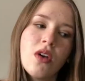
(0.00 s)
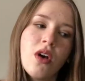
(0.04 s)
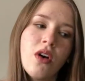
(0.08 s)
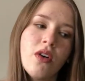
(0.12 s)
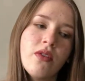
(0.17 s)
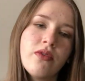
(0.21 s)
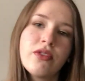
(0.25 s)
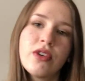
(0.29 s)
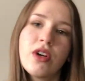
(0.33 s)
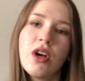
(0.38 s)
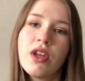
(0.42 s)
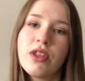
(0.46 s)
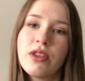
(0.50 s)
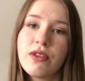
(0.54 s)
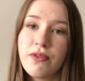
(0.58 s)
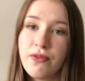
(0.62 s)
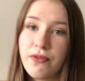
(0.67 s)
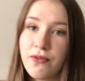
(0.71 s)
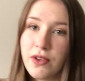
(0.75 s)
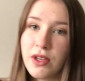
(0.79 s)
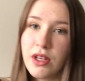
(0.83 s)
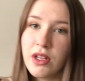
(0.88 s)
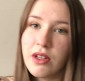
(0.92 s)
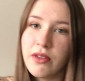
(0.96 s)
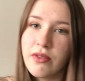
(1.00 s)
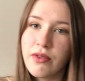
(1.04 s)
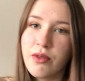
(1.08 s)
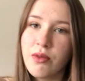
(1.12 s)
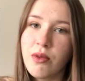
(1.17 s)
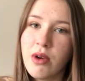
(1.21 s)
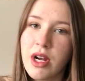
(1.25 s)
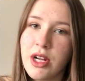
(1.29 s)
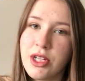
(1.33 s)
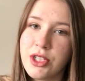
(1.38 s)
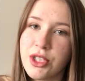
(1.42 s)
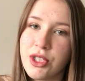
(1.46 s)
Overall, the feel of the
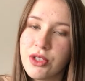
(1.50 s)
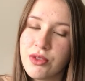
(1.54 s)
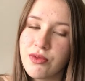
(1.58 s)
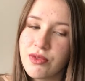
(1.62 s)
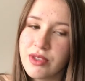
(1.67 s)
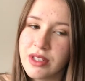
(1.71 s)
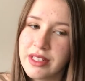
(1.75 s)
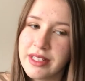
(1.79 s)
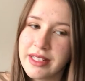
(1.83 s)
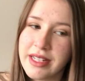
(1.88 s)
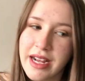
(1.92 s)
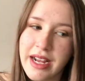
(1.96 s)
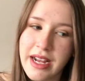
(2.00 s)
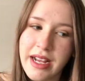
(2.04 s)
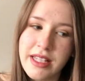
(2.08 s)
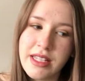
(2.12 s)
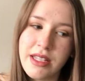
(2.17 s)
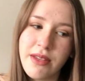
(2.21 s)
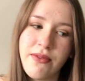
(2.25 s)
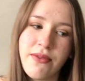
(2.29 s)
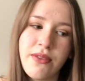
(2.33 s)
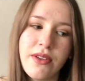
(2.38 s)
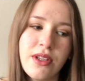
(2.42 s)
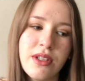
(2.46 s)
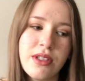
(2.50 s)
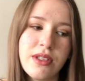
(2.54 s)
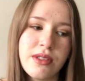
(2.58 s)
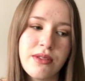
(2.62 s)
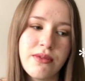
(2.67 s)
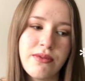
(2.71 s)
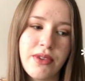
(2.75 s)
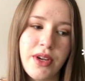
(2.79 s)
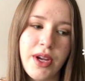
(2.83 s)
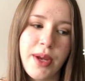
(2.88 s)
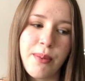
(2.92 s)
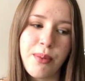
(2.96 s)
watch is really nice. It feels
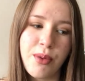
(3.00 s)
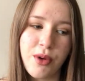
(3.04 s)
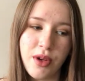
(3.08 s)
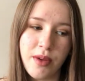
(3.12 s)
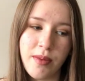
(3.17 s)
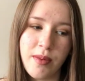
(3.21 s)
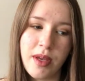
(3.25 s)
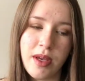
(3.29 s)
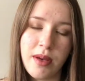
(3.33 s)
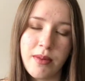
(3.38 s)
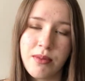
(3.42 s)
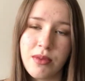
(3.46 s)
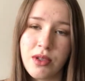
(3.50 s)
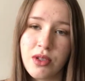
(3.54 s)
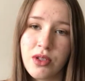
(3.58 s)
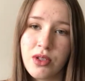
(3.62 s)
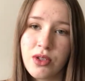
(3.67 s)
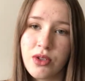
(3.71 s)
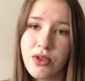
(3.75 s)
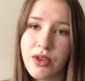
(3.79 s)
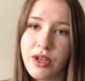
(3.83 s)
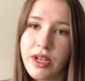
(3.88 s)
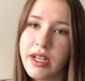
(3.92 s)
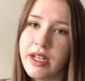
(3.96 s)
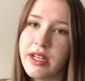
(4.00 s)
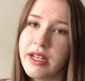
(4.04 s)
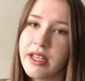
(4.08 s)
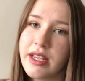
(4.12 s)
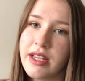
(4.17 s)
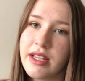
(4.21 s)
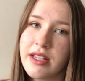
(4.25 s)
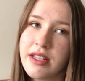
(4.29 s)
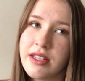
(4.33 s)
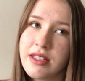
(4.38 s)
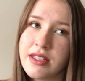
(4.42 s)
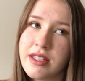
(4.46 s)
very premium. The screen
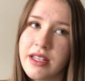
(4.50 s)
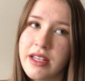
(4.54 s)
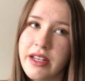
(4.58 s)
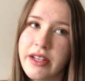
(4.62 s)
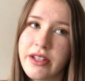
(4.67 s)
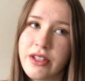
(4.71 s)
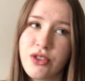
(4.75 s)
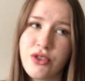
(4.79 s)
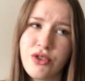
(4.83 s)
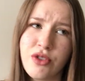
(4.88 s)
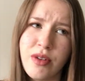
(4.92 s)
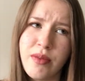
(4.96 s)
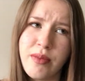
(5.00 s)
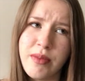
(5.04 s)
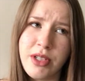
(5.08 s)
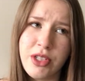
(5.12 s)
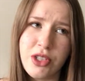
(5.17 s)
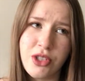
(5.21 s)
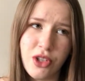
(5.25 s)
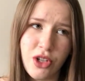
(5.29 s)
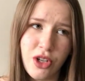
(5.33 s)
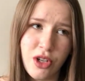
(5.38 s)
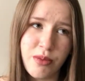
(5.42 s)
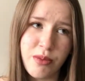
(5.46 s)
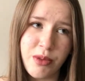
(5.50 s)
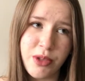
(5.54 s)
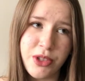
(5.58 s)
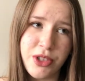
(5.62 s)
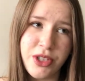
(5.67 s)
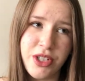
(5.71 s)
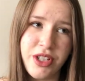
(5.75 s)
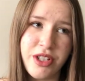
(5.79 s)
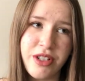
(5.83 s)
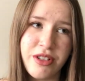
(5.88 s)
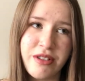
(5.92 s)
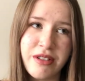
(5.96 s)
is extremely durable
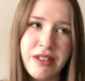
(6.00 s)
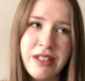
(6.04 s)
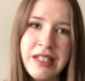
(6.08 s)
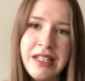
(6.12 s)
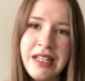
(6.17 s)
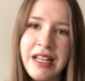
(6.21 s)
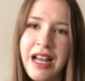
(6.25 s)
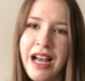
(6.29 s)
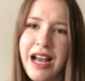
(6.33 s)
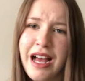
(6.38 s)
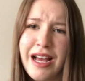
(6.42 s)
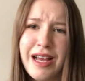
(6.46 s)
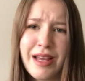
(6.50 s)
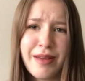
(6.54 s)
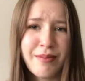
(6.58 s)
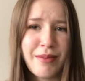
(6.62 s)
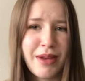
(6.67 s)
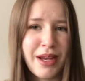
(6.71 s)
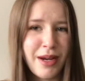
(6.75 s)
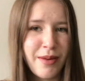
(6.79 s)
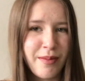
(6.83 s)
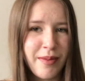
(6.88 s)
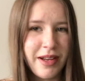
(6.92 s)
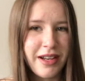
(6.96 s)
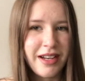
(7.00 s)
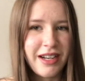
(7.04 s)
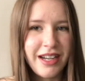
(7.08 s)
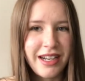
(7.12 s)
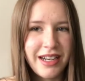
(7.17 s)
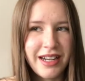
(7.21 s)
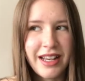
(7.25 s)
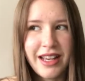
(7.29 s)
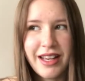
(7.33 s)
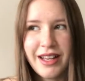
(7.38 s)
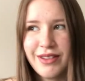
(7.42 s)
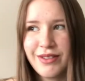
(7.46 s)
too. I may or may not
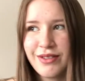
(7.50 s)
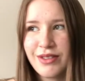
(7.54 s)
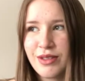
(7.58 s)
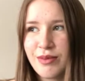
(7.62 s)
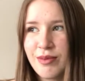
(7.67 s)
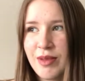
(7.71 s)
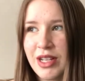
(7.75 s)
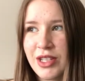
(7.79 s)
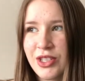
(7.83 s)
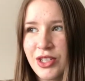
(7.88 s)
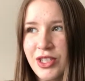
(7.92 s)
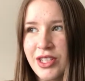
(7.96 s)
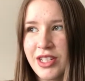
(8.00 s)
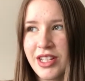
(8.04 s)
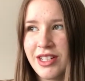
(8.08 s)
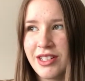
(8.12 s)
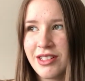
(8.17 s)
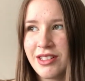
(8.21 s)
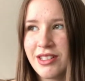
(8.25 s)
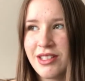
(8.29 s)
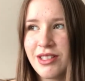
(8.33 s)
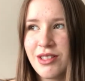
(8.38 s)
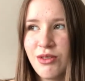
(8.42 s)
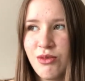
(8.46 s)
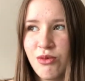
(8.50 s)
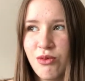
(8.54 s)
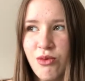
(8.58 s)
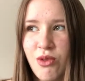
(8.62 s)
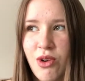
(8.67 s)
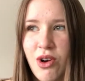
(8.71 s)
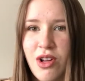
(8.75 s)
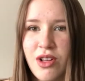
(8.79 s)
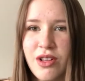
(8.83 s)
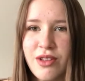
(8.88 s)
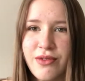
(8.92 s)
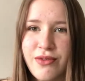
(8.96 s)
have smashed it against the
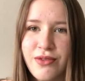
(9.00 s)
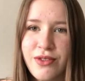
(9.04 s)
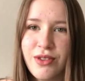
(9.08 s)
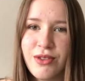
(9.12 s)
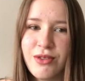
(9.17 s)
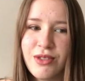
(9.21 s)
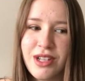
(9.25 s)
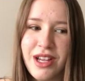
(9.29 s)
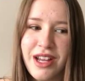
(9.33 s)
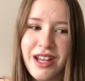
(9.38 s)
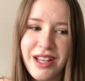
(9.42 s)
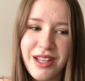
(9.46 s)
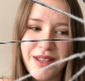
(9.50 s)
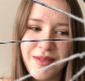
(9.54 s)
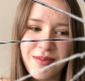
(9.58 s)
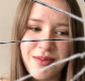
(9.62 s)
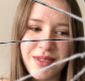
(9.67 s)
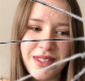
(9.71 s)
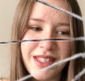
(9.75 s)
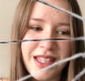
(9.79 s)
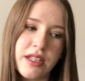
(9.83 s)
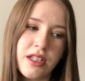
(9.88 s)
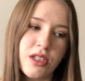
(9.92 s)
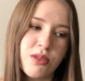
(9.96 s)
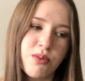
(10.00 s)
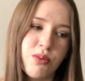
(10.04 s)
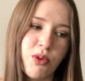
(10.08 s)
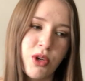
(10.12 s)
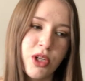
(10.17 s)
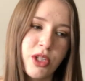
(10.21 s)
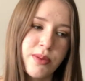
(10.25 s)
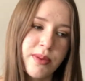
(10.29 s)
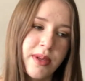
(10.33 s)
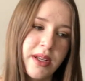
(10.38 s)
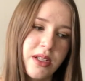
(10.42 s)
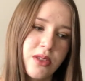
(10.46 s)
wall a few times. And the
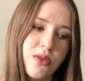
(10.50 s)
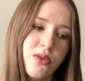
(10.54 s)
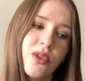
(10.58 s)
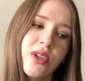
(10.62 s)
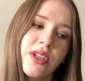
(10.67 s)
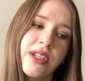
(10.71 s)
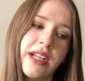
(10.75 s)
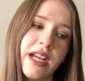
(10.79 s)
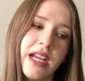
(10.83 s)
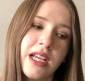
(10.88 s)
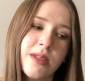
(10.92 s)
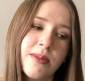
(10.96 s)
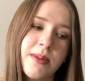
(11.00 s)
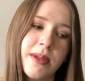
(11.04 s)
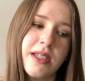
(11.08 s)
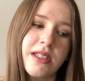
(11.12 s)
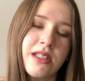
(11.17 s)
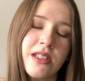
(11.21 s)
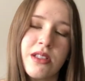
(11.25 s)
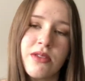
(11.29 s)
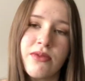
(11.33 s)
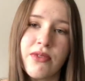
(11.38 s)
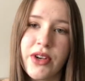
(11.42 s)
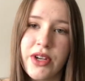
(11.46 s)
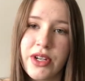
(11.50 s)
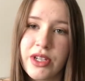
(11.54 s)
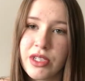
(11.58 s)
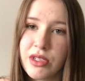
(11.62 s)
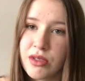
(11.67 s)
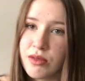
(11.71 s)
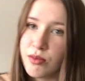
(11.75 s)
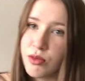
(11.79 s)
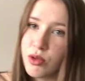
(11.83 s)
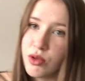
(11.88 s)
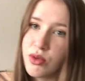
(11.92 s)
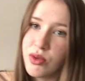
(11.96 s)
sports band is really nice because it's very
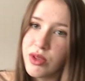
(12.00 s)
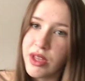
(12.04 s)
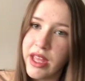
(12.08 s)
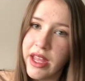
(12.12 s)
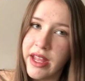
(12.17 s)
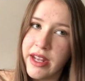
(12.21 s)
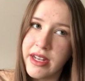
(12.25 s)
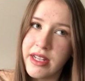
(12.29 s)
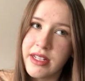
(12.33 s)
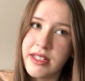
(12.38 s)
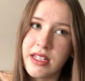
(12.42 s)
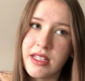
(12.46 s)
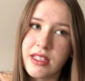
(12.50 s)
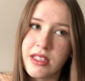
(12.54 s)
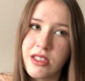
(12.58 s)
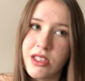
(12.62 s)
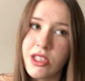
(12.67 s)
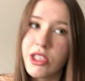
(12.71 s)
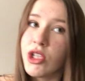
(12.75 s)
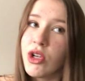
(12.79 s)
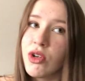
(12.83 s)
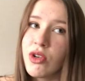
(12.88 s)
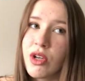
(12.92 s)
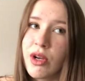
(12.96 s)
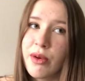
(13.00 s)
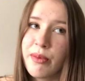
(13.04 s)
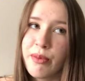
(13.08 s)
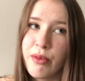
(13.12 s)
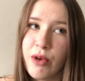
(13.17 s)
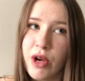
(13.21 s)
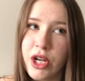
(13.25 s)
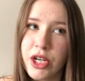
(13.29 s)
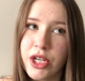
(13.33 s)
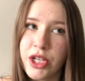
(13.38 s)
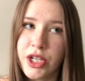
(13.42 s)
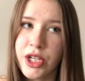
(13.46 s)
smooth and it doesn't soak up
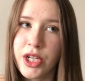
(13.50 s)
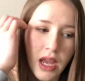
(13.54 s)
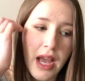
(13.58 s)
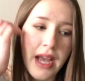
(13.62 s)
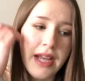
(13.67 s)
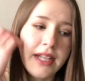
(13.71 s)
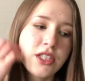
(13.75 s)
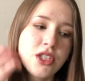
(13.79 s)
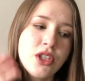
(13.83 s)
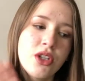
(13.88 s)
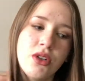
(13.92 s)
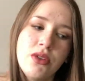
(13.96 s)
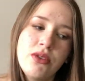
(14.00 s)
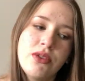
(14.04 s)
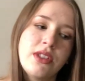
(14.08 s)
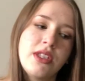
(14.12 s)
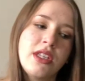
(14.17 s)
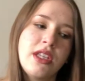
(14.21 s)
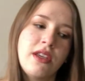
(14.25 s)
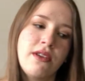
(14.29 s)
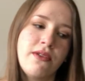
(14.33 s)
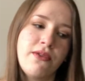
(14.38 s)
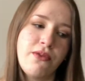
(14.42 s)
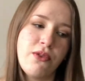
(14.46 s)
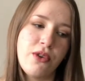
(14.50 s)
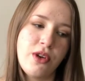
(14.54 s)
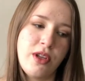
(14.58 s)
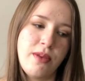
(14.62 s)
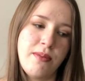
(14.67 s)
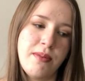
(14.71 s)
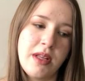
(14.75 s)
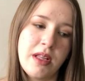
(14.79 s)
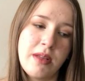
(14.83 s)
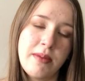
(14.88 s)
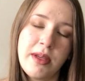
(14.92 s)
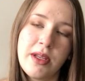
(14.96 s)
water. I chose the
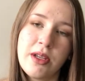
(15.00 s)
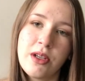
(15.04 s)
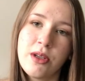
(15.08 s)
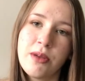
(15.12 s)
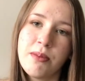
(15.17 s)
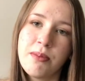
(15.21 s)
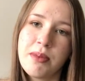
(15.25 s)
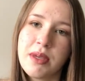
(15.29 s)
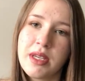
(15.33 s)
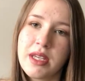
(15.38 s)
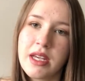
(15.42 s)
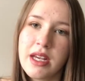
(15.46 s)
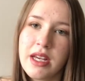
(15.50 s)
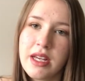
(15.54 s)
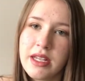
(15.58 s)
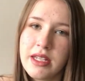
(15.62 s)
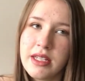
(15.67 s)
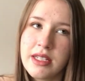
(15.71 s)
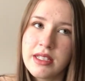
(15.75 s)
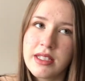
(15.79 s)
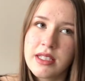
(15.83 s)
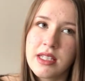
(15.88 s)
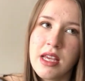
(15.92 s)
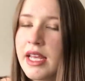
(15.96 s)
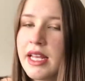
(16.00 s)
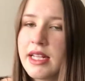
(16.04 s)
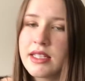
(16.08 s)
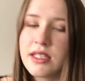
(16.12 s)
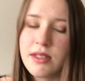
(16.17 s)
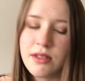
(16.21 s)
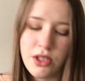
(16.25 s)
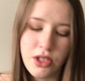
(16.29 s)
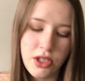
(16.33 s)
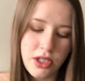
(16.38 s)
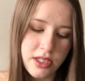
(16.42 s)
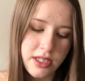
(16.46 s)
40mm because it's
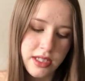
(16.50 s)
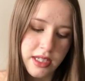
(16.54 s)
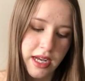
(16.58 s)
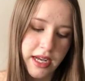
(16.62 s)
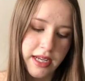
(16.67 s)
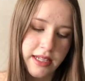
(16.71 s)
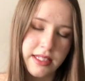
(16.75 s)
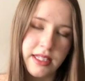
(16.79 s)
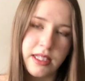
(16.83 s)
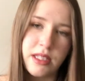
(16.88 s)
a good size.